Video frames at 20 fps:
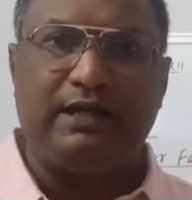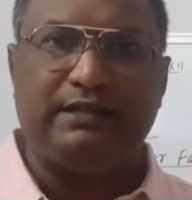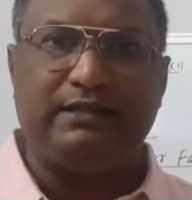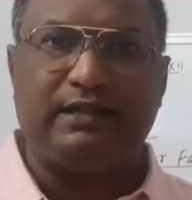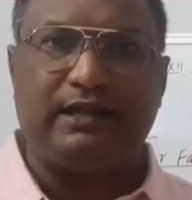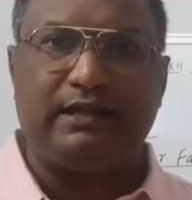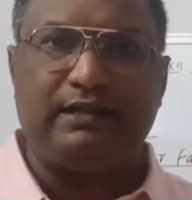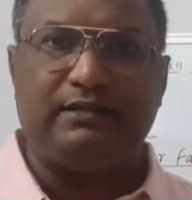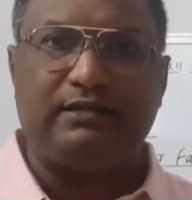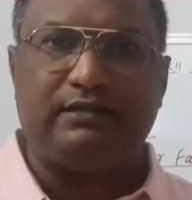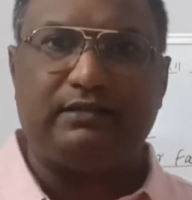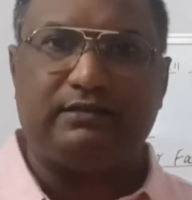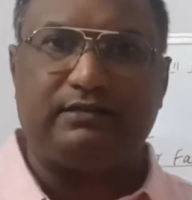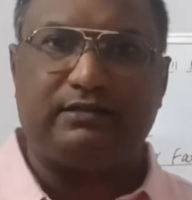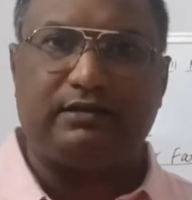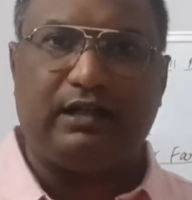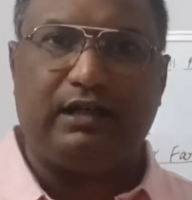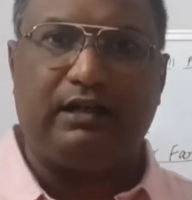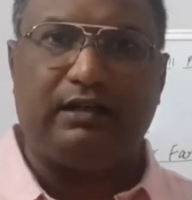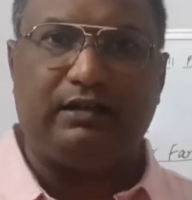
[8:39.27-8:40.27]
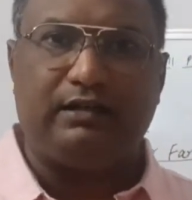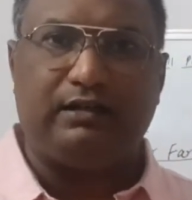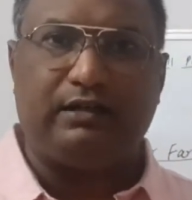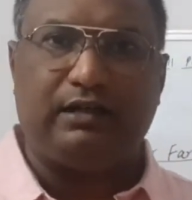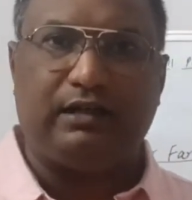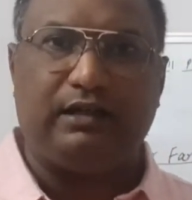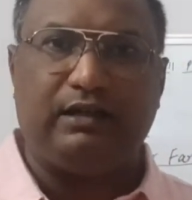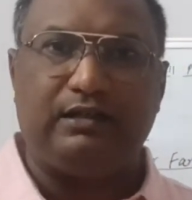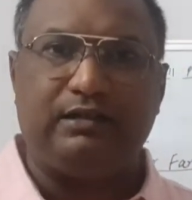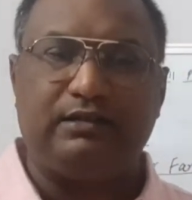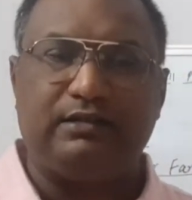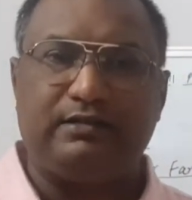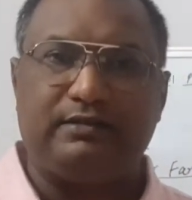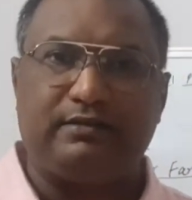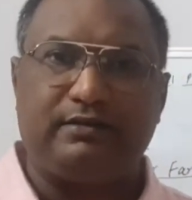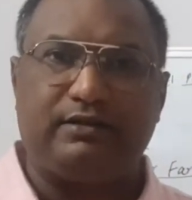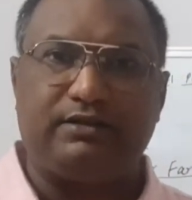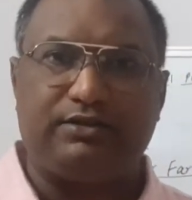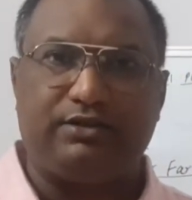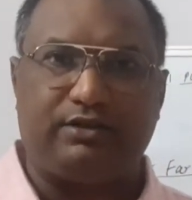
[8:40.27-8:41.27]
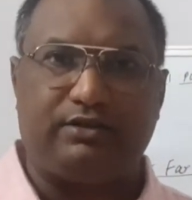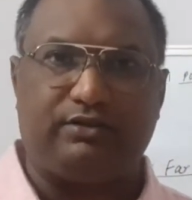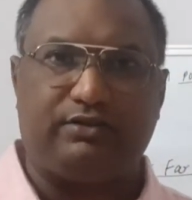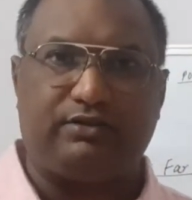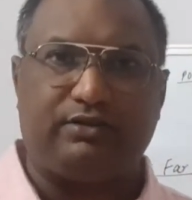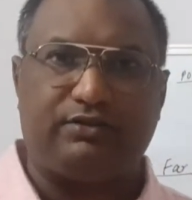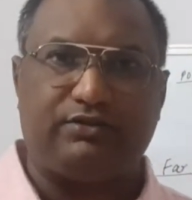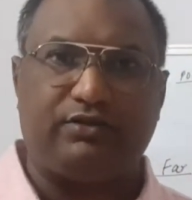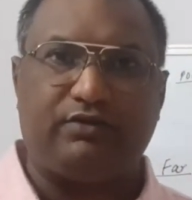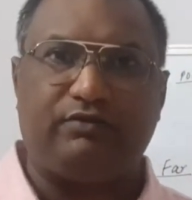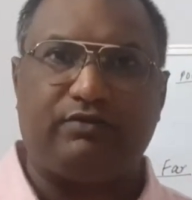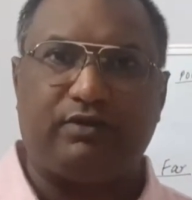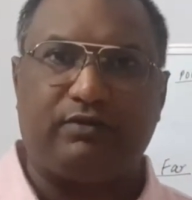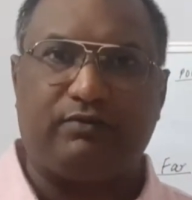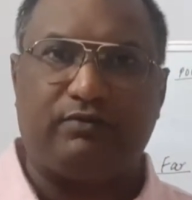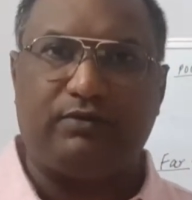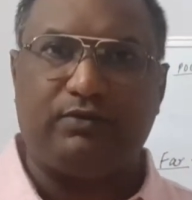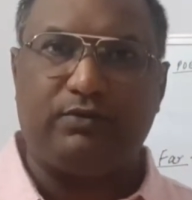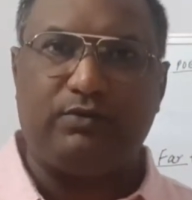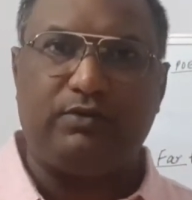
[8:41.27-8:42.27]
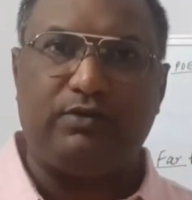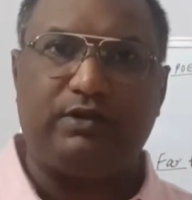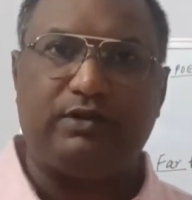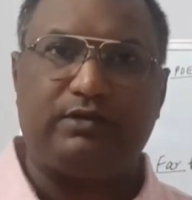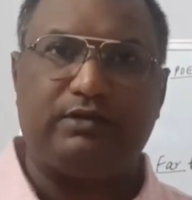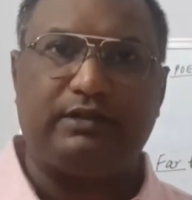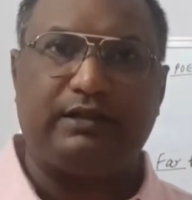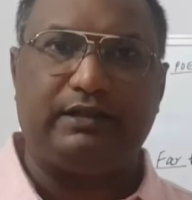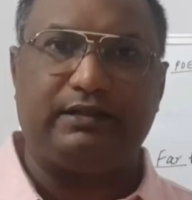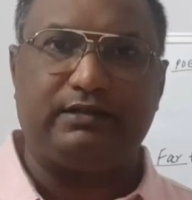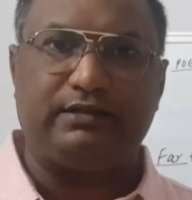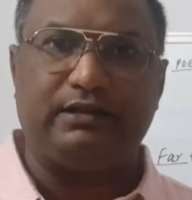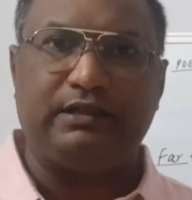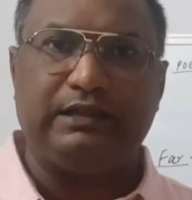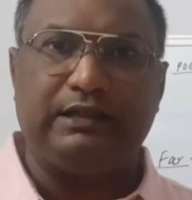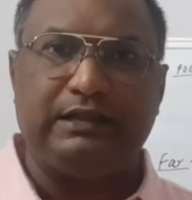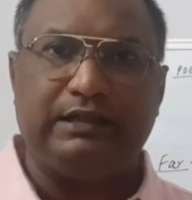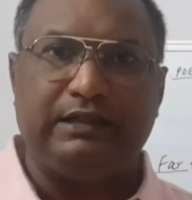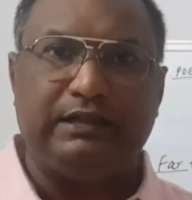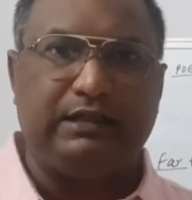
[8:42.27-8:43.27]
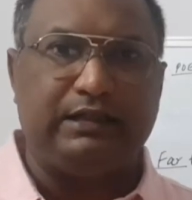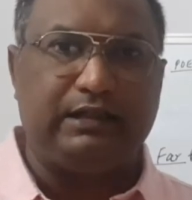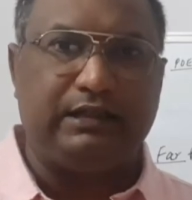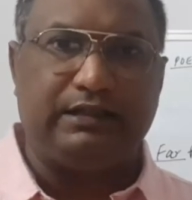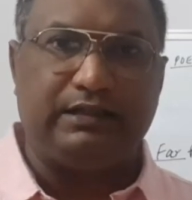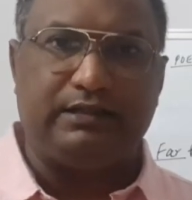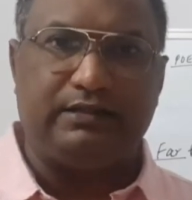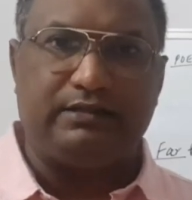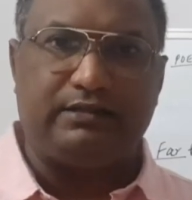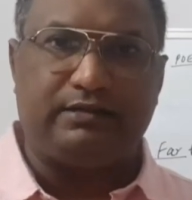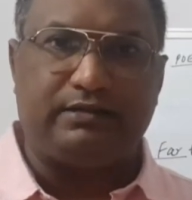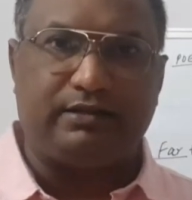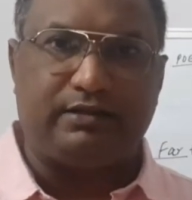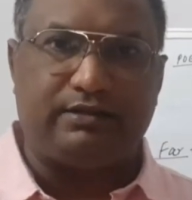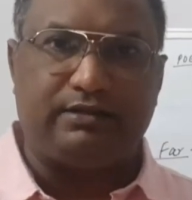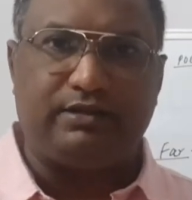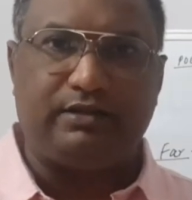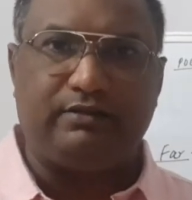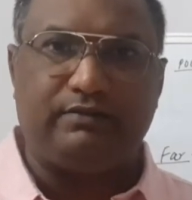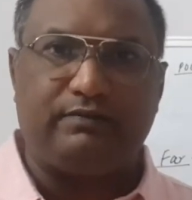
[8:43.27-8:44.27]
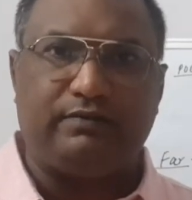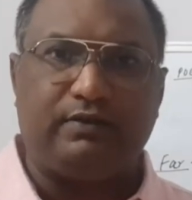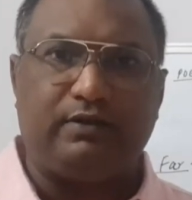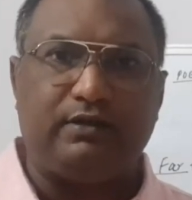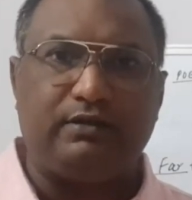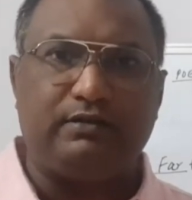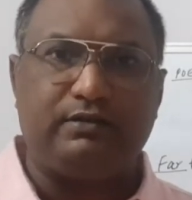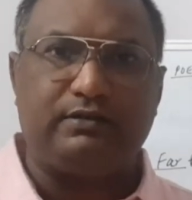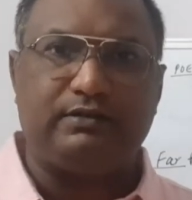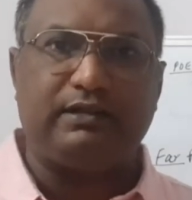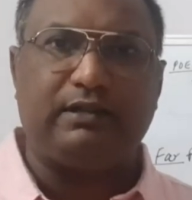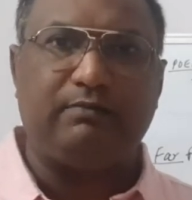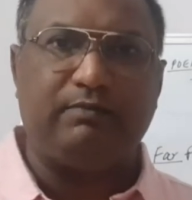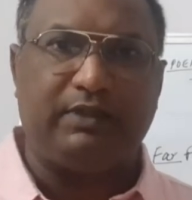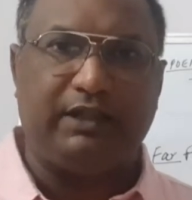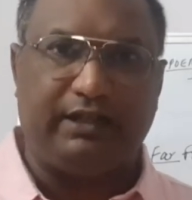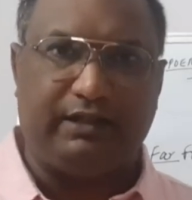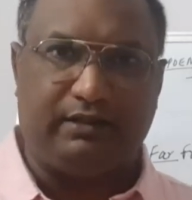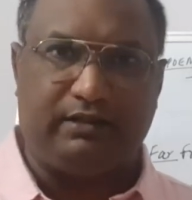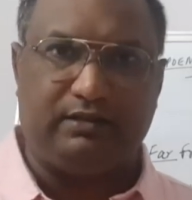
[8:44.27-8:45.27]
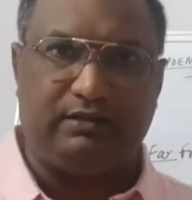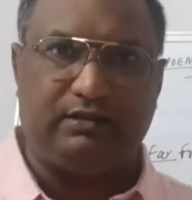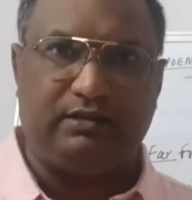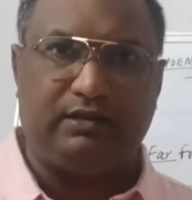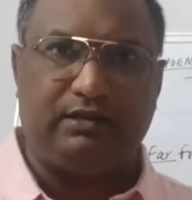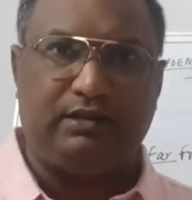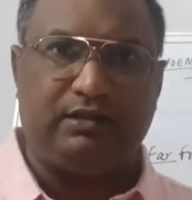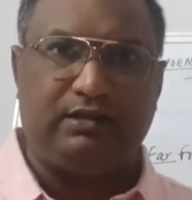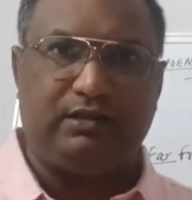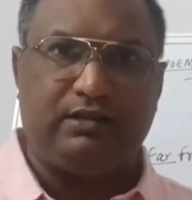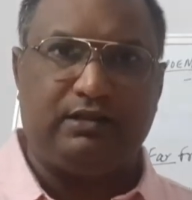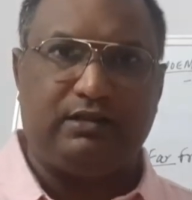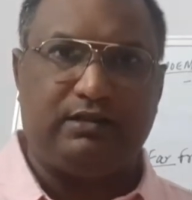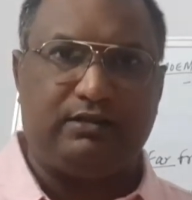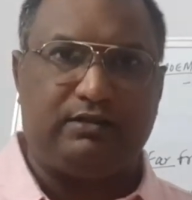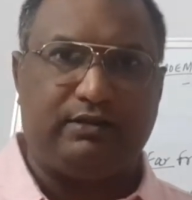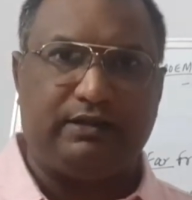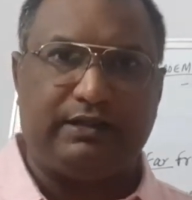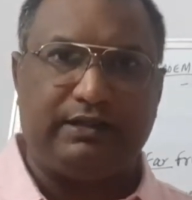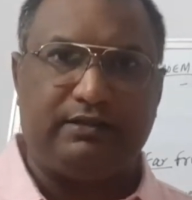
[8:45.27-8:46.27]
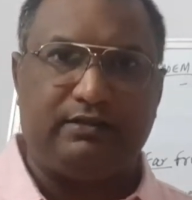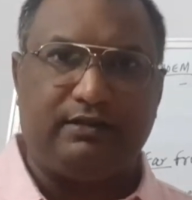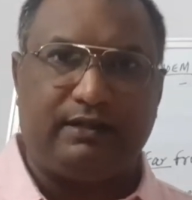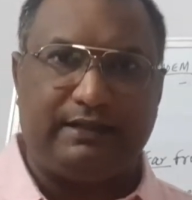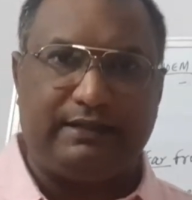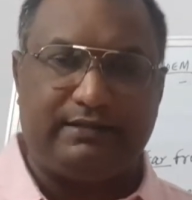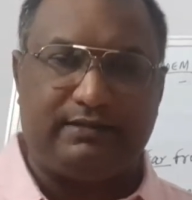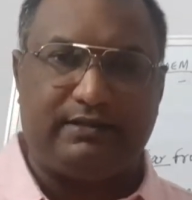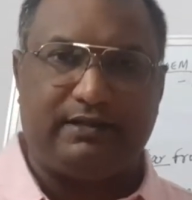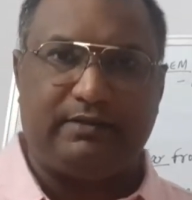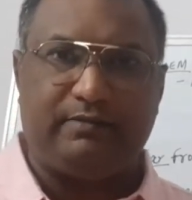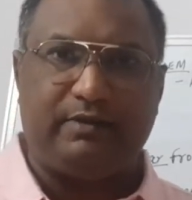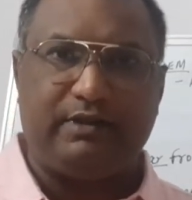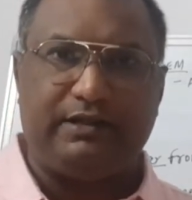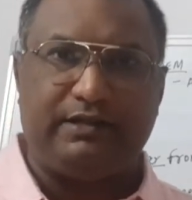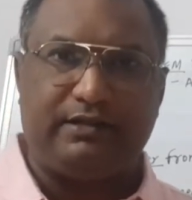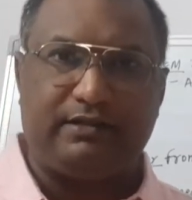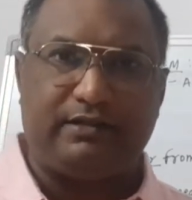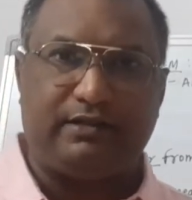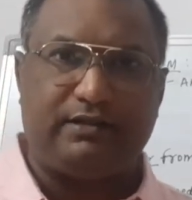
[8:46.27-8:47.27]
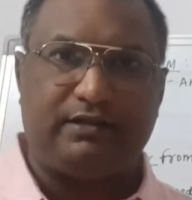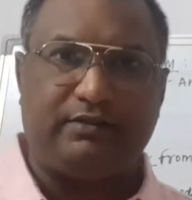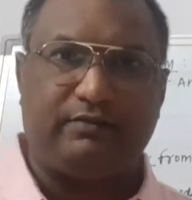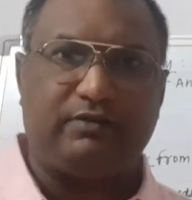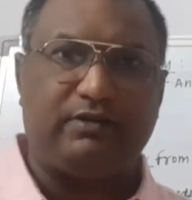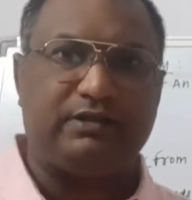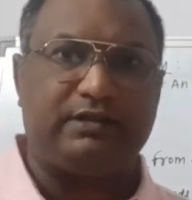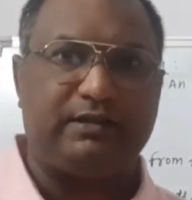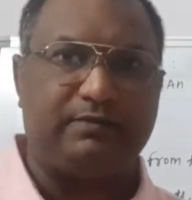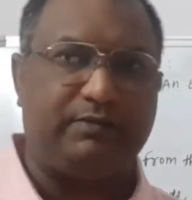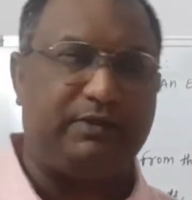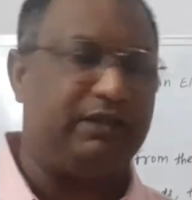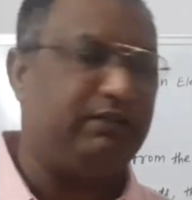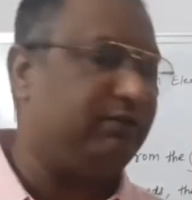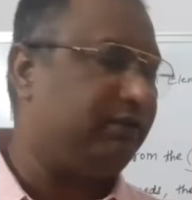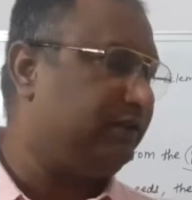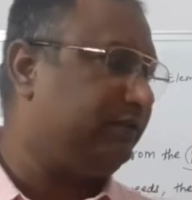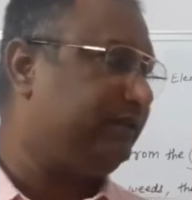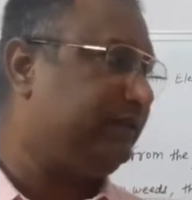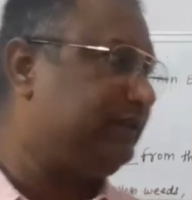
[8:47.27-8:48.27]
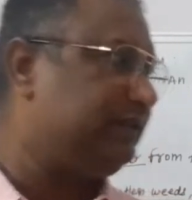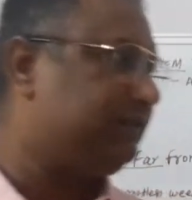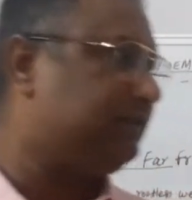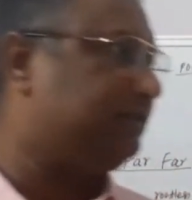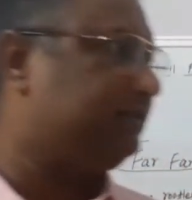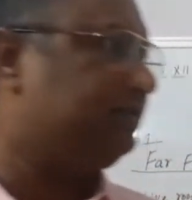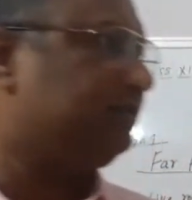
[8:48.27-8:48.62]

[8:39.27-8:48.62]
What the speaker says: eyes are searching for food. It is searching for something. So it is not stable, it is searching for something always.